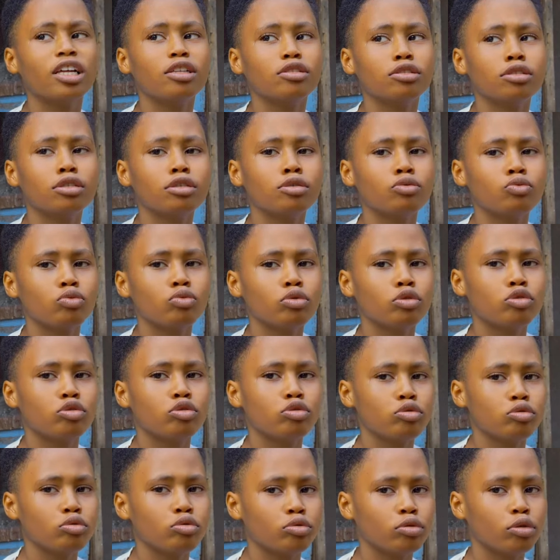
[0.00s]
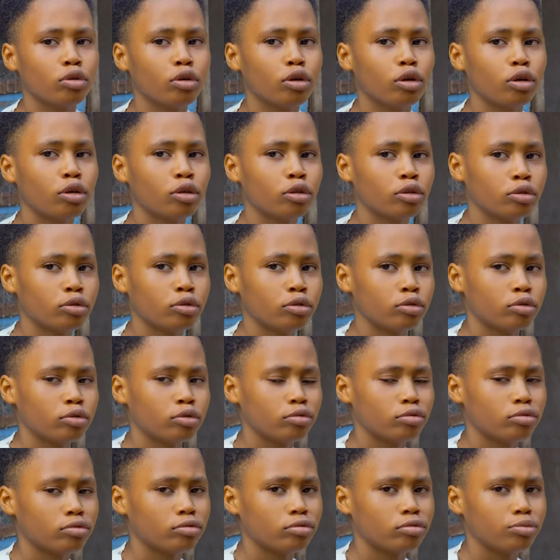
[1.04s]
anything with you.
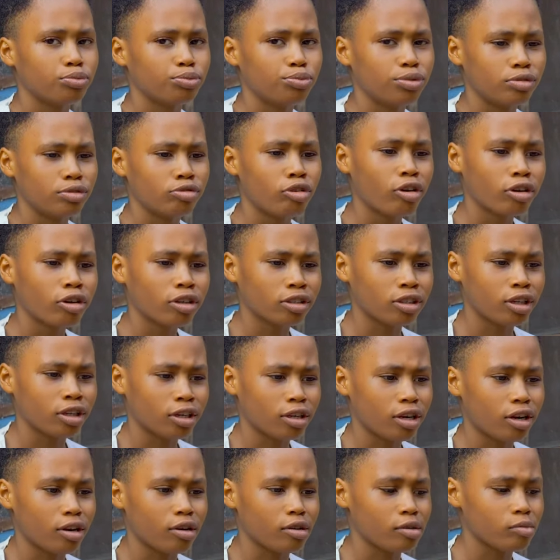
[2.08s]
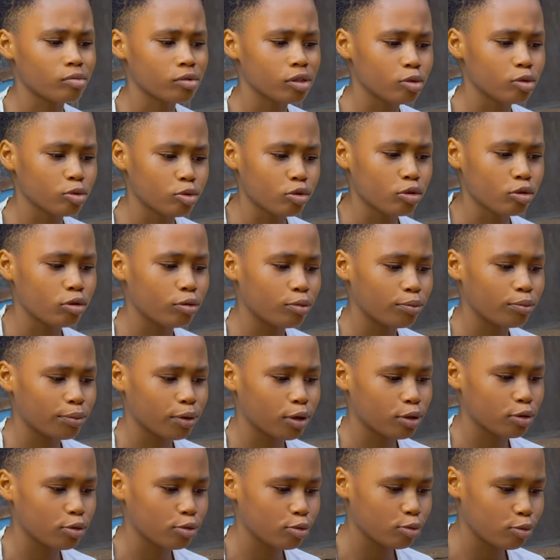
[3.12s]
You're hawking akara when you come
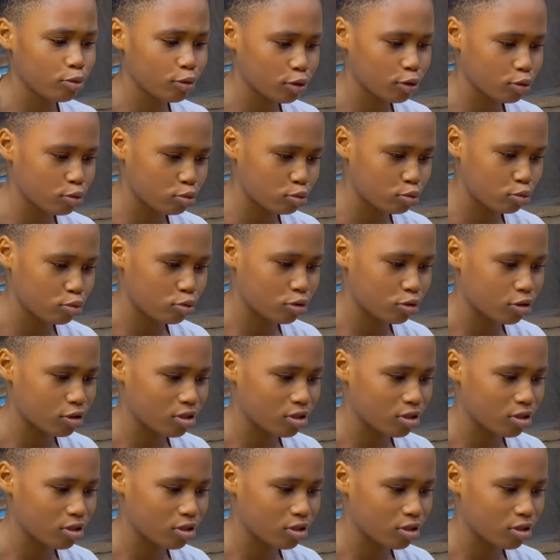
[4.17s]
back, you want to do your